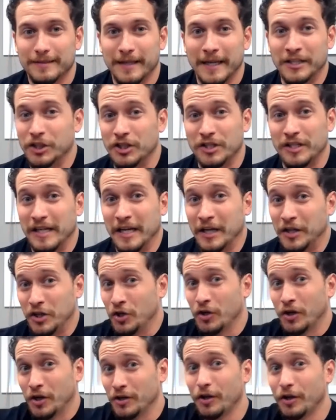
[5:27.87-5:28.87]
It
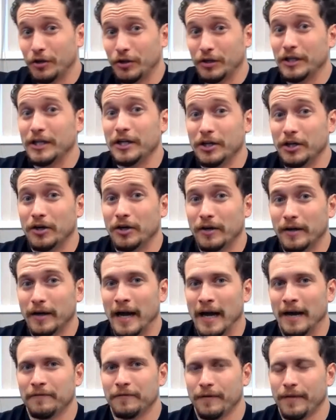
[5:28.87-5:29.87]
took another year
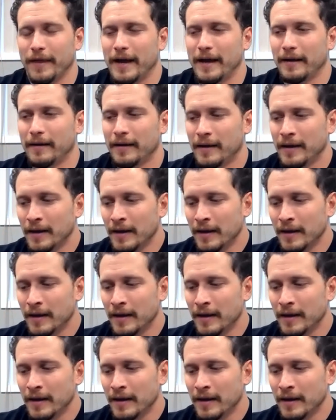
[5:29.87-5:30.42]
after that.